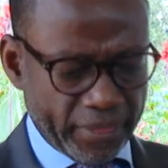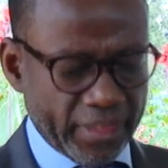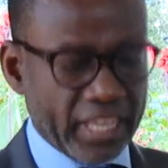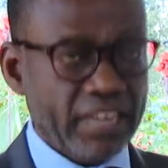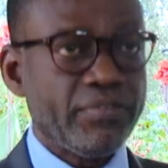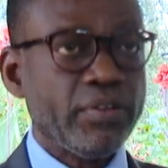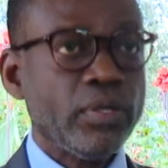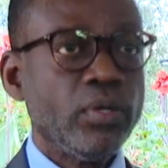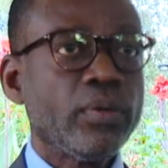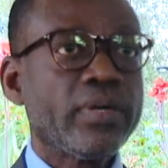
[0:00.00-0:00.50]

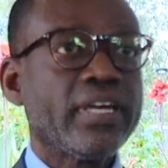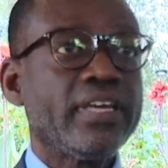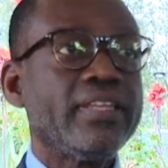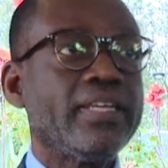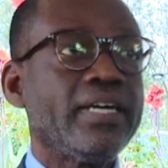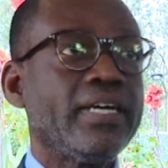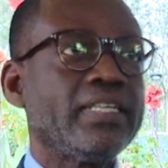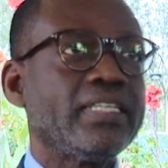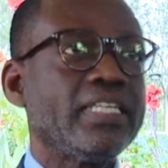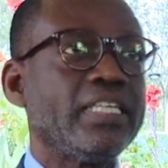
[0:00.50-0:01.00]
If you look at
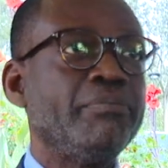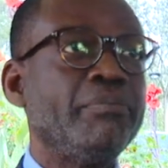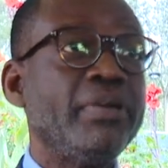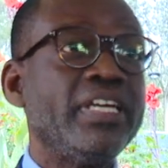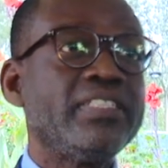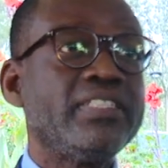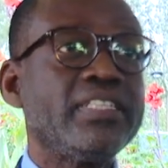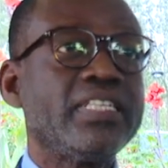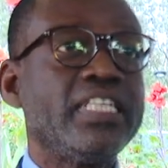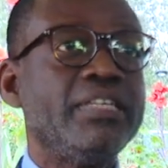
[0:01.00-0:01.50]
that, it
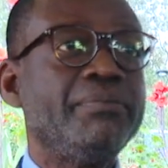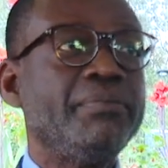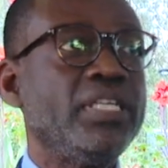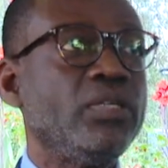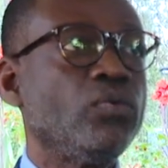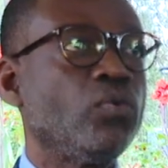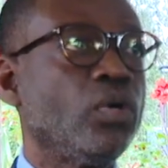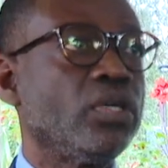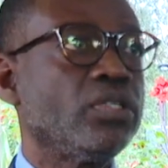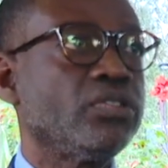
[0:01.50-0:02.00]
basically
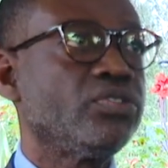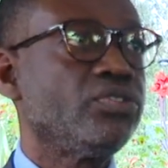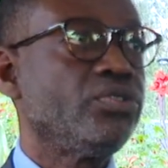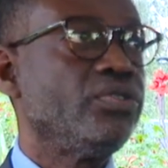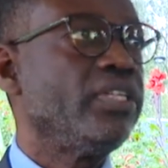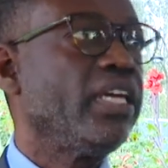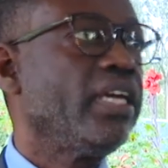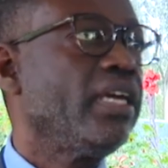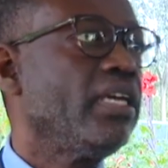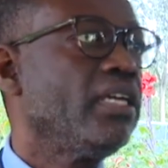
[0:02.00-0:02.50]
means what?
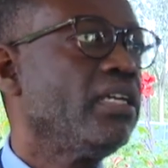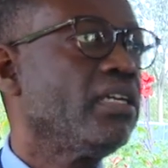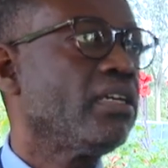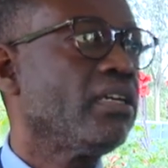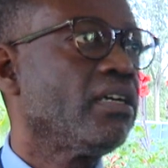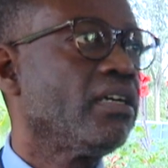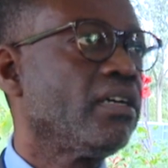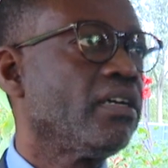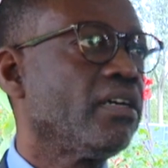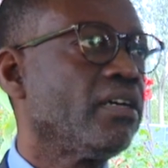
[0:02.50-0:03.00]
Today,
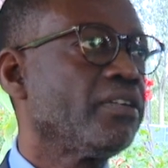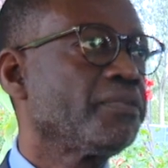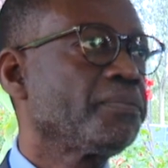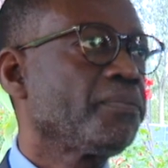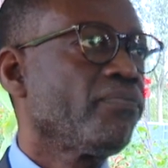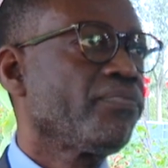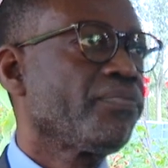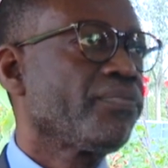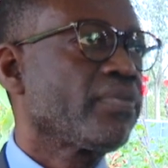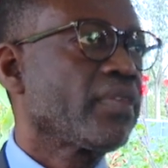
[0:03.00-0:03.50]

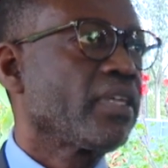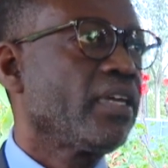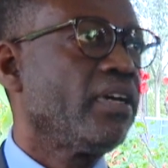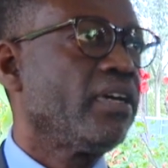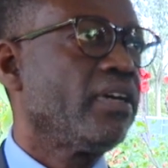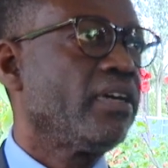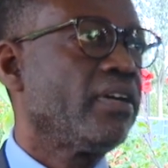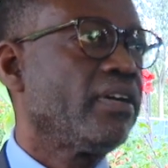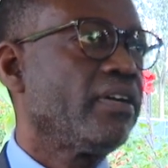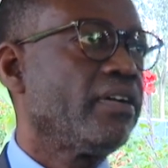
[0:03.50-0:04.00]

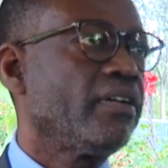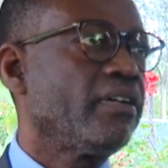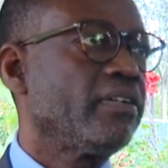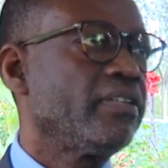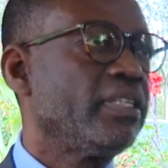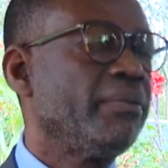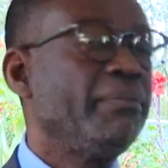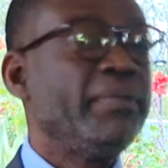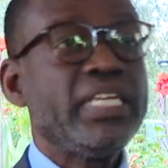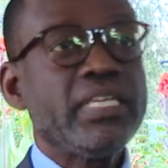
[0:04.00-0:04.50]

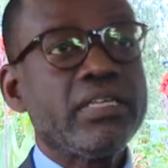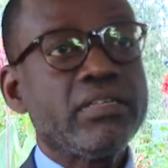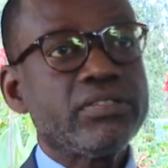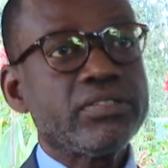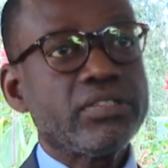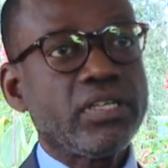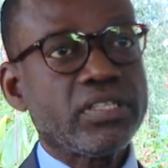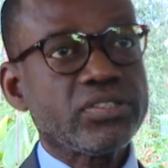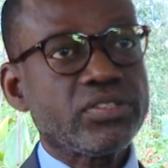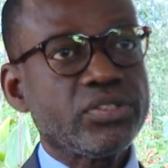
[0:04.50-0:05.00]
the medical
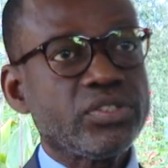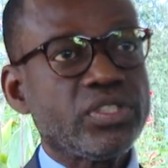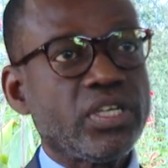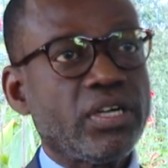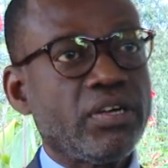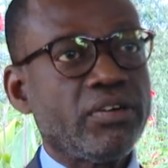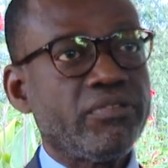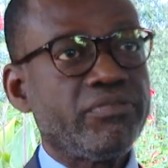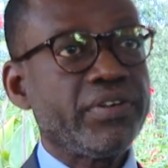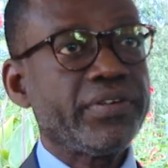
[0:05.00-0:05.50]
doctors
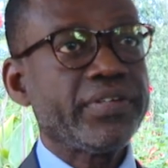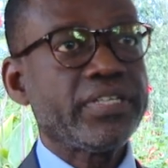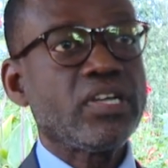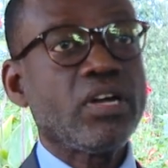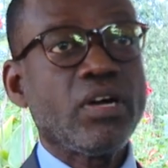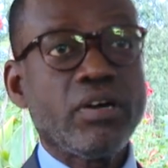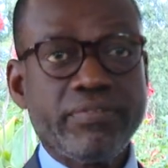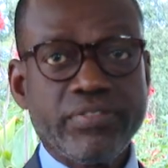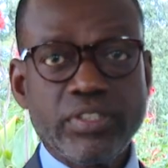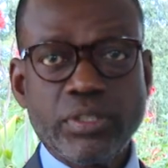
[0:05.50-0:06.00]
are very
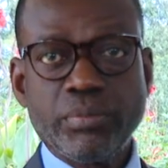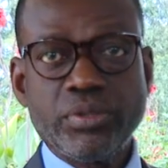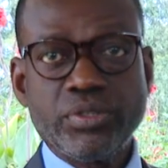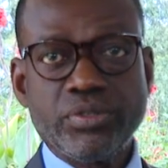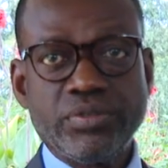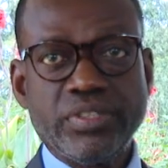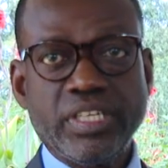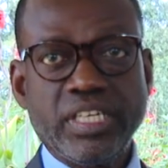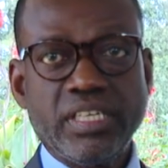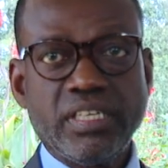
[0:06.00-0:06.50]
comfortable
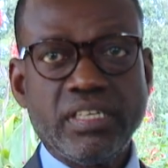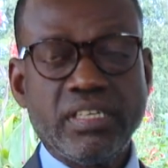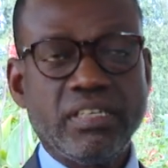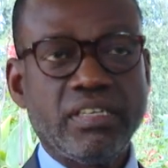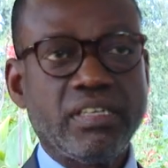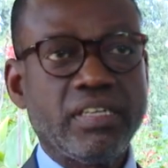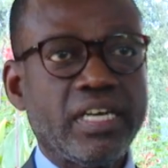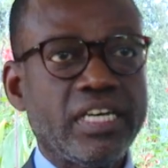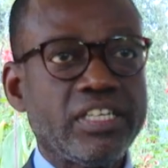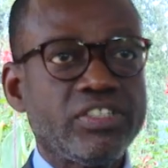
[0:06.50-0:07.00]
today
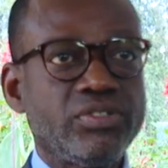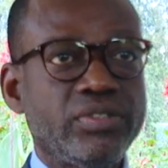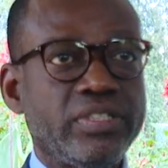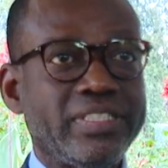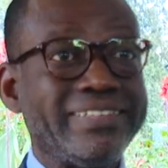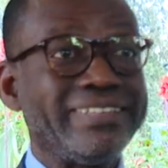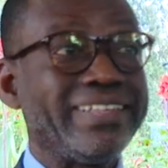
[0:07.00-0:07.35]
in actually